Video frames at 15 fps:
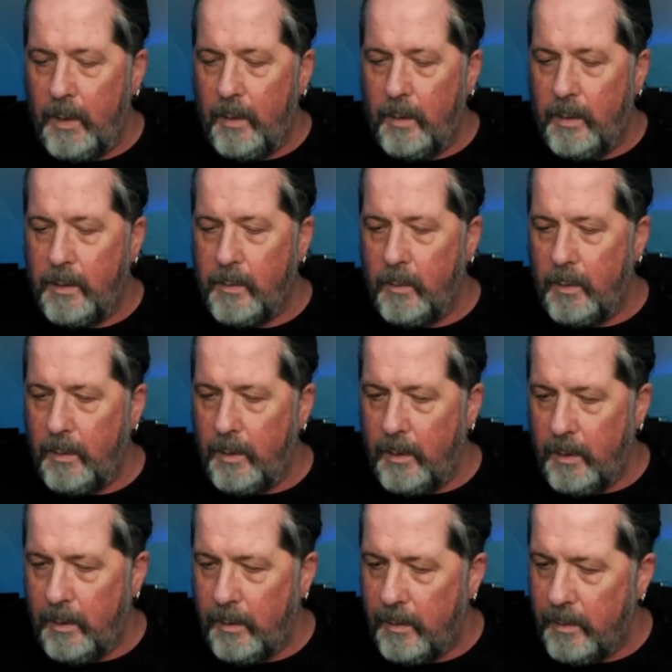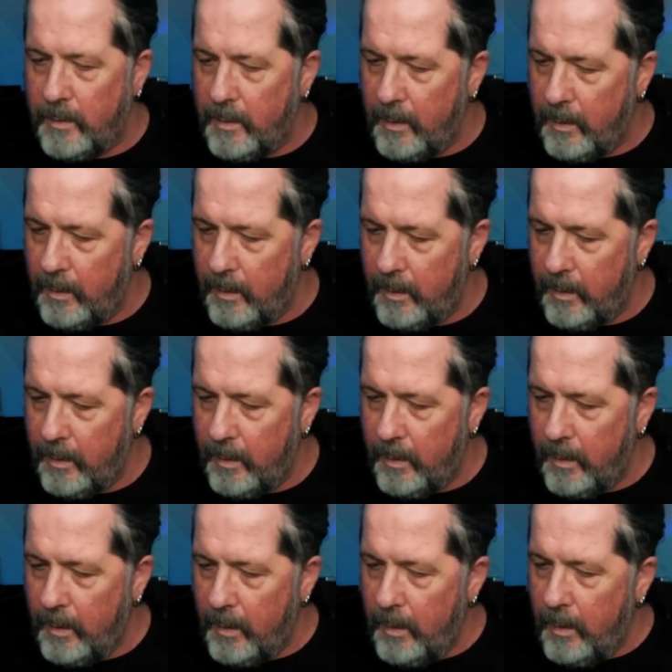this one is
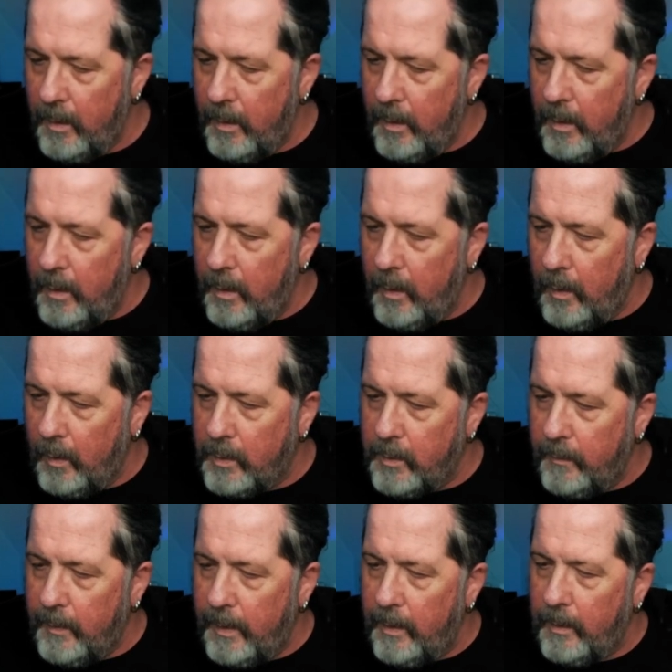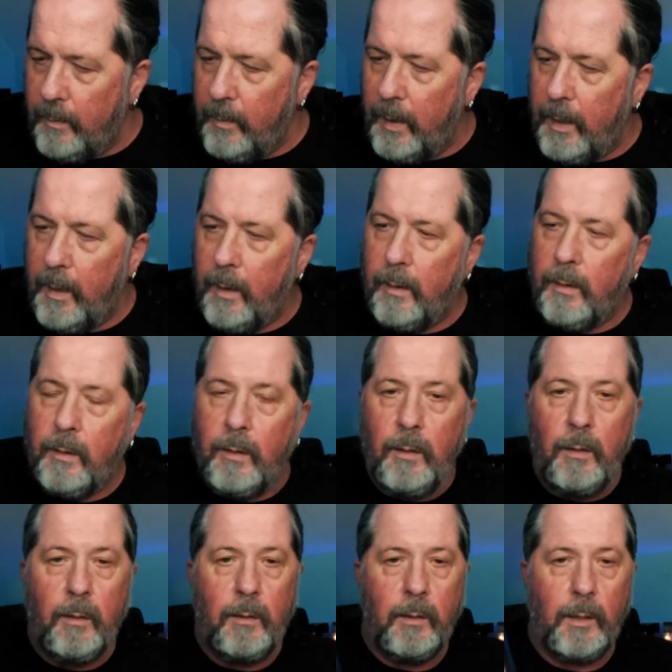Ultraviolet Man,
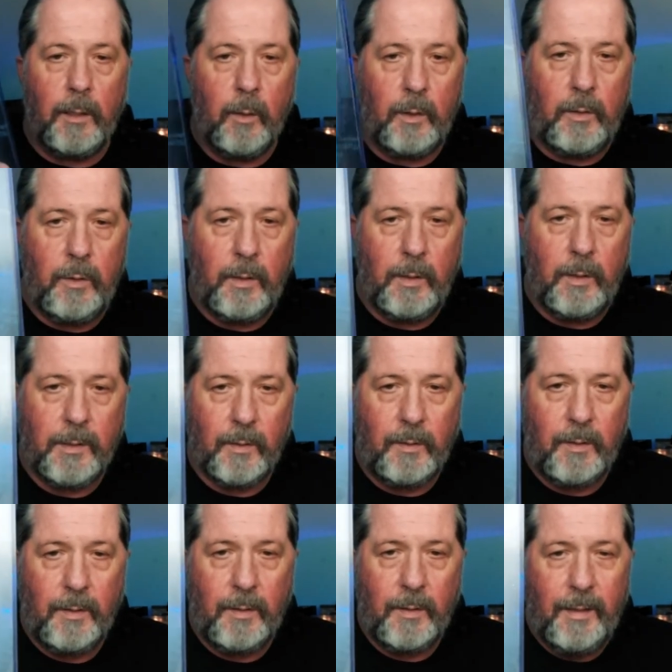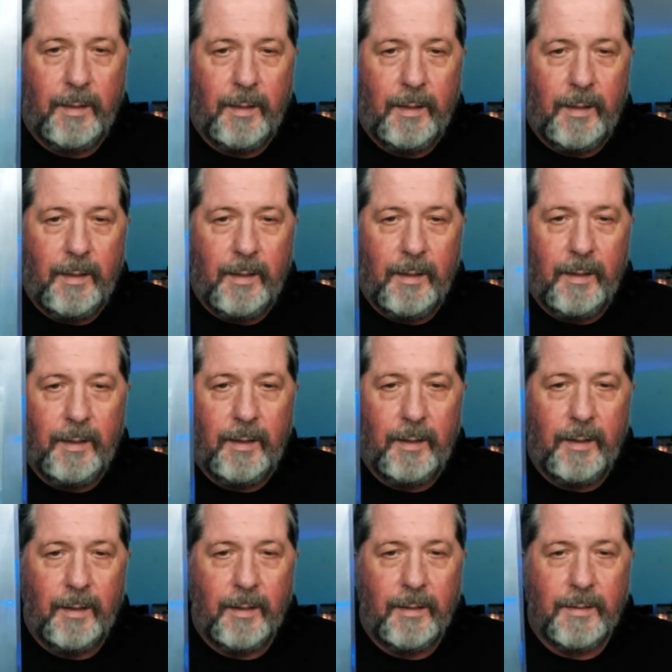liquid crystal.
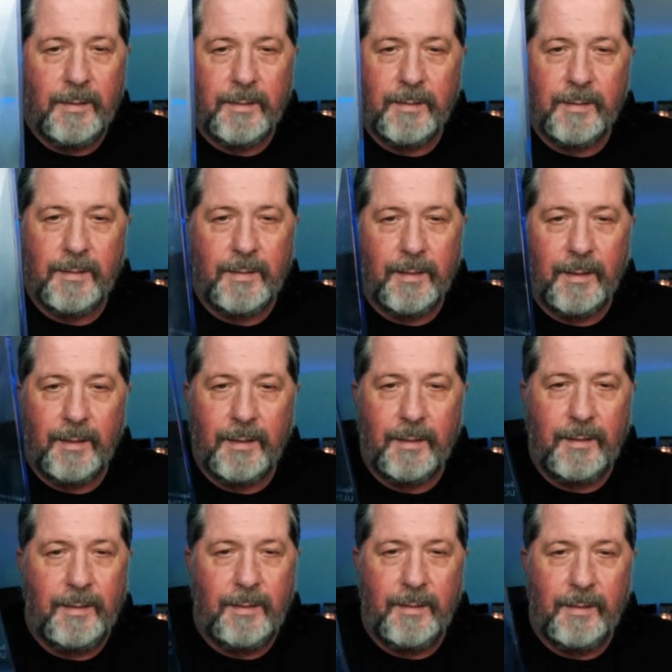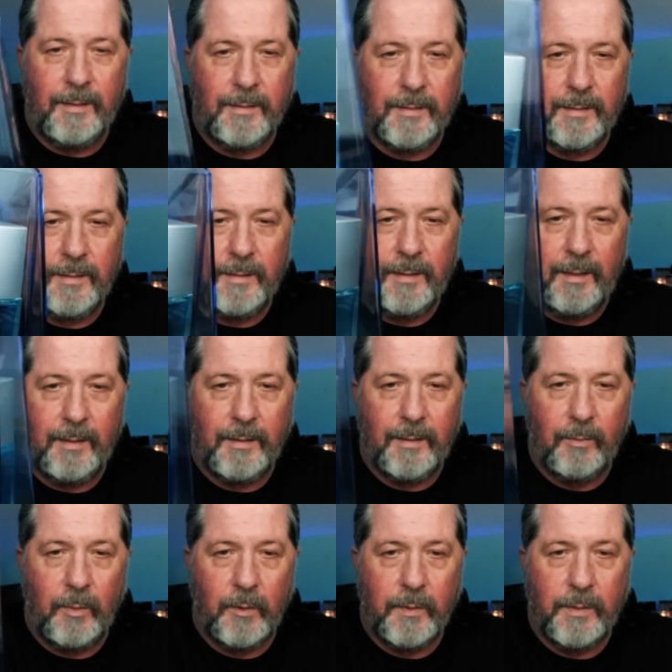This is like, is this not the
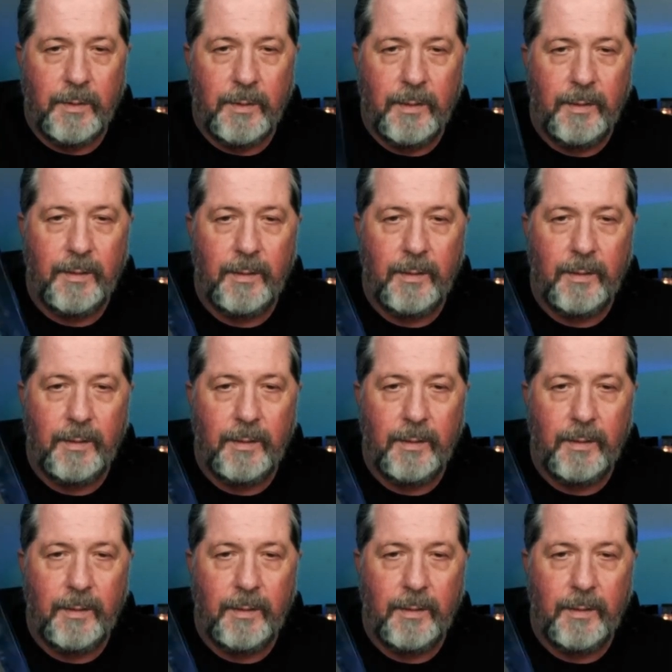most